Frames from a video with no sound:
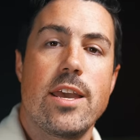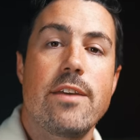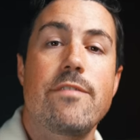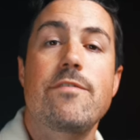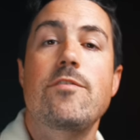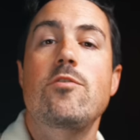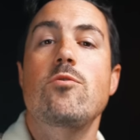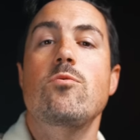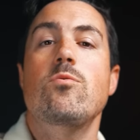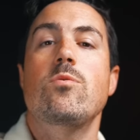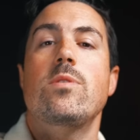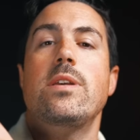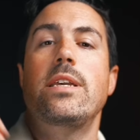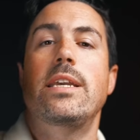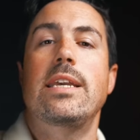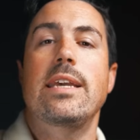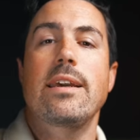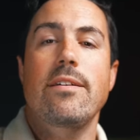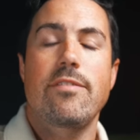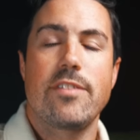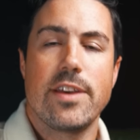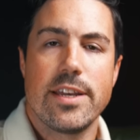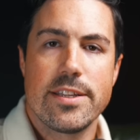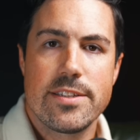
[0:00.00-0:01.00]
If you
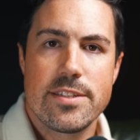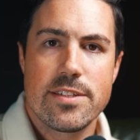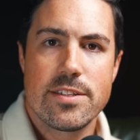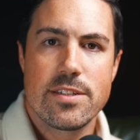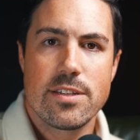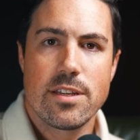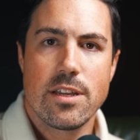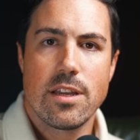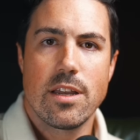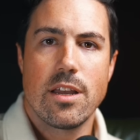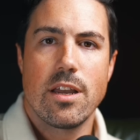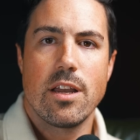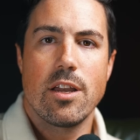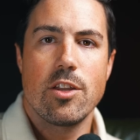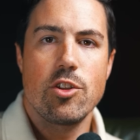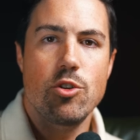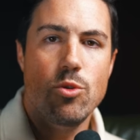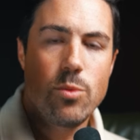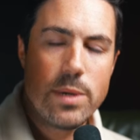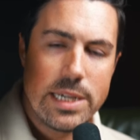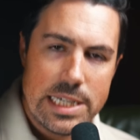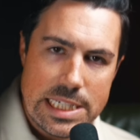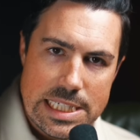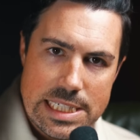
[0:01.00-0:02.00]
give it,
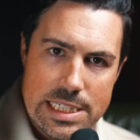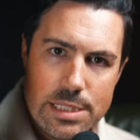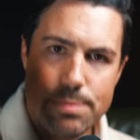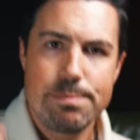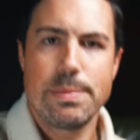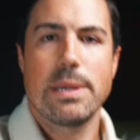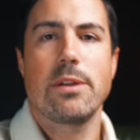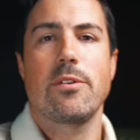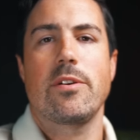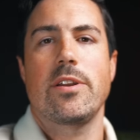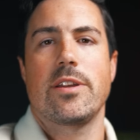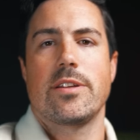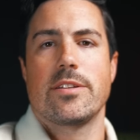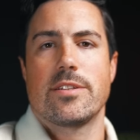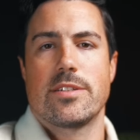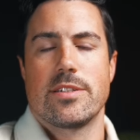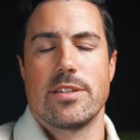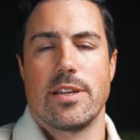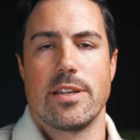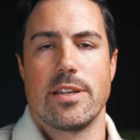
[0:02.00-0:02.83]
you experience